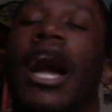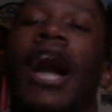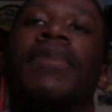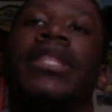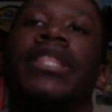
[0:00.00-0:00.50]

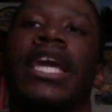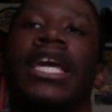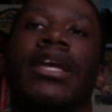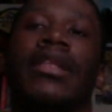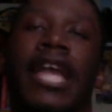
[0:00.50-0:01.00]
I've been
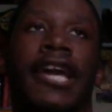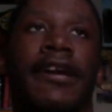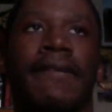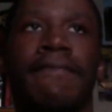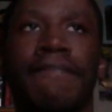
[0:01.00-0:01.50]
thinking,
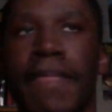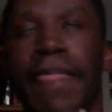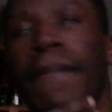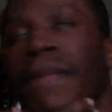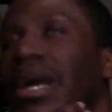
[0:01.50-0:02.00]
like,
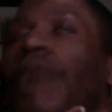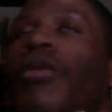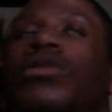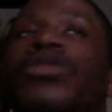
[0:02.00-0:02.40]
I won't